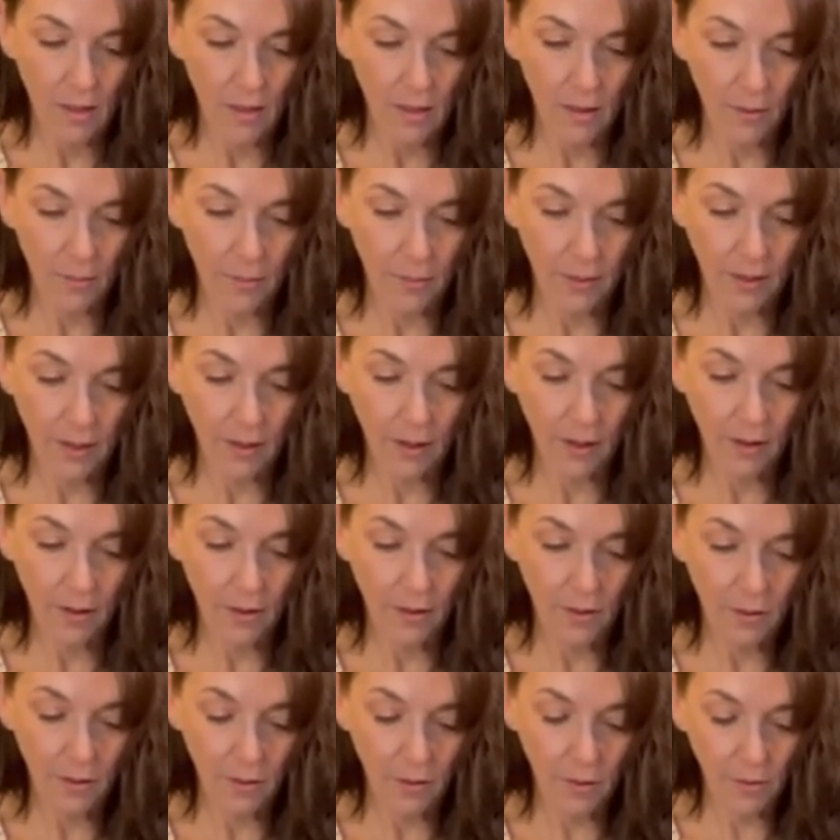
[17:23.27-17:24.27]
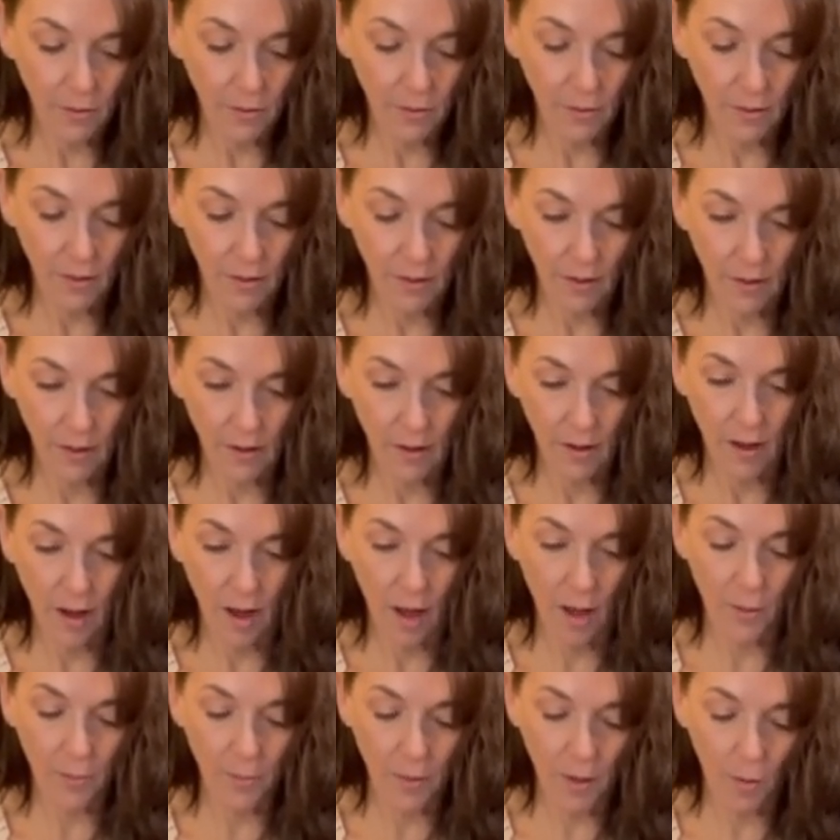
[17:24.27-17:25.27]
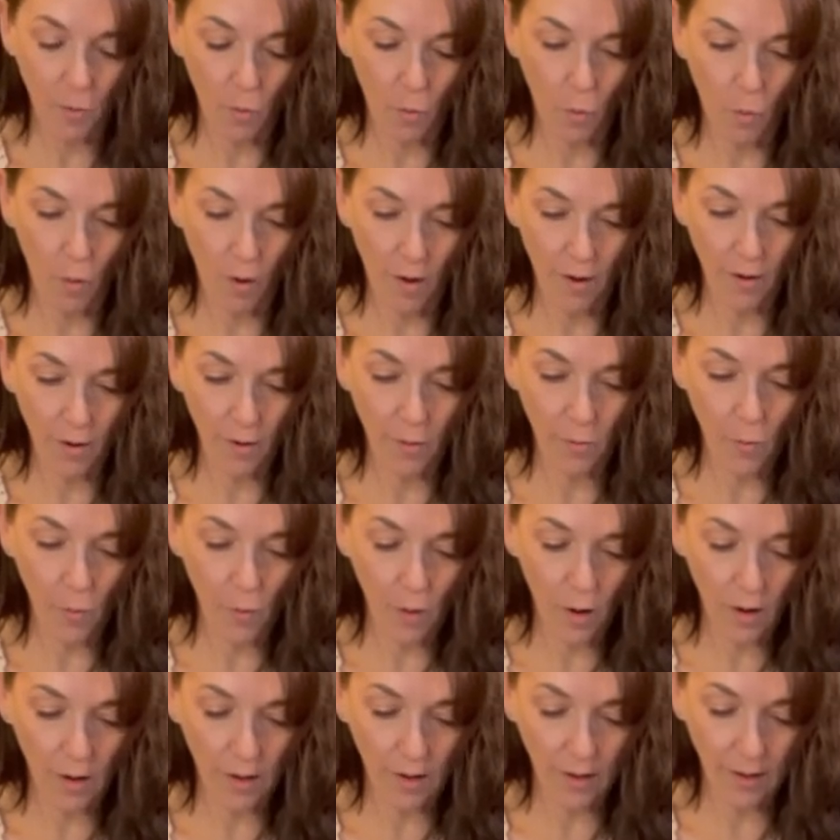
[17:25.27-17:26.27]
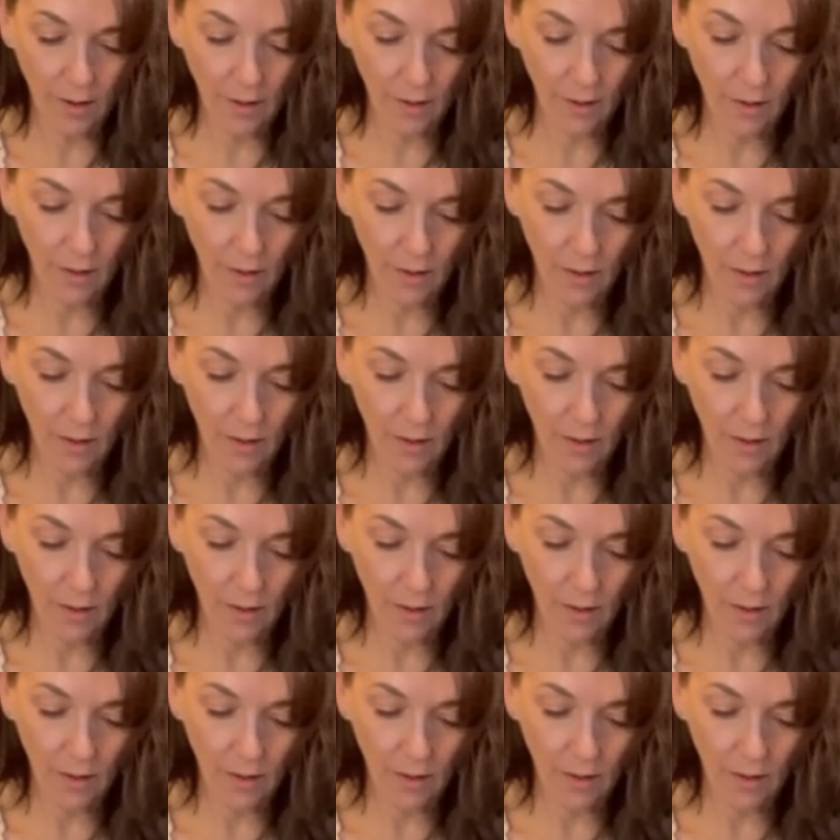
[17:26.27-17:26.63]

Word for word: There we go. I'm at 101.